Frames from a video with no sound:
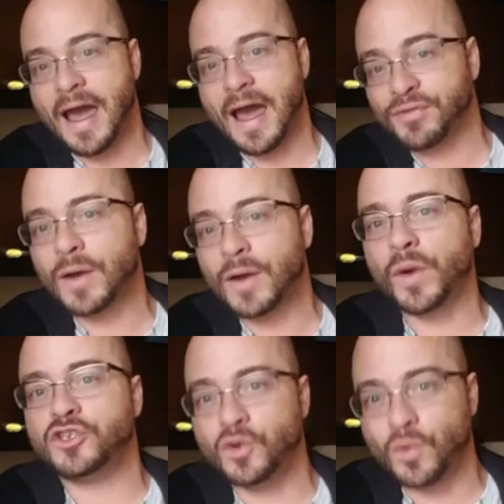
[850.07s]
And I think we
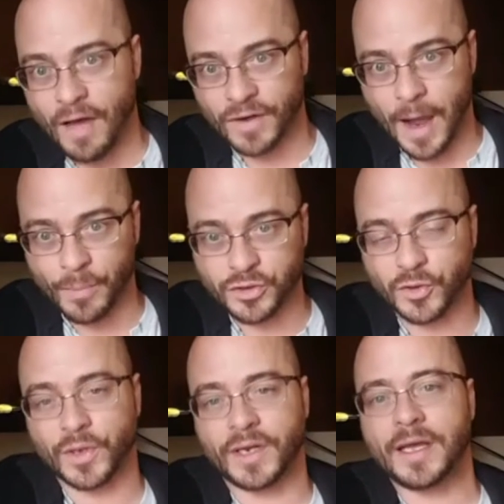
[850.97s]
do have an
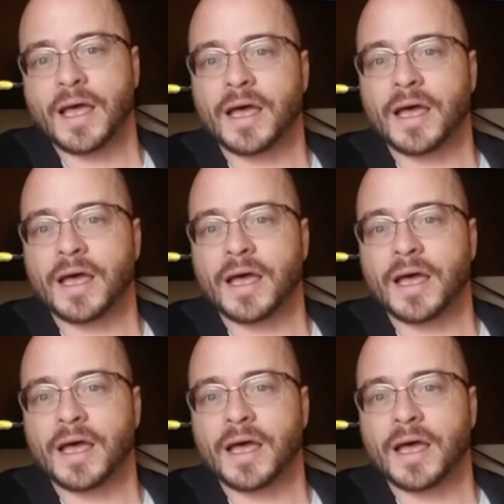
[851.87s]
opportunity